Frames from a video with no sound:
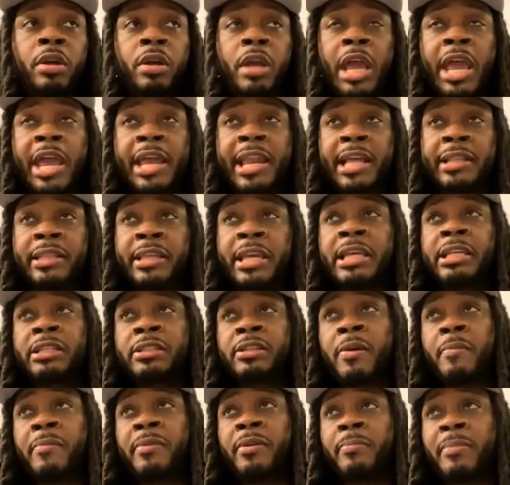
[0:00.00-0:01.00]
and I think he's
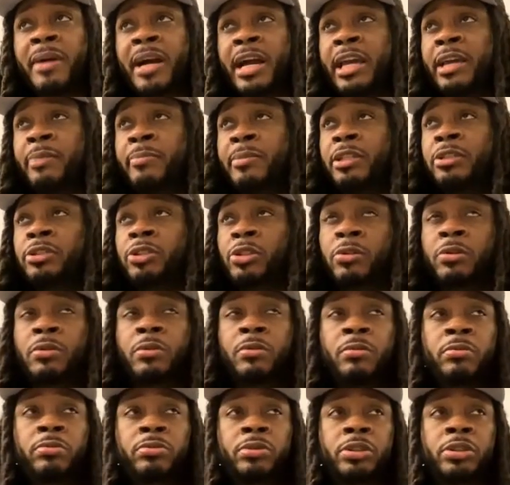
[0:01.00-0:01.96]
coming to Miami soon.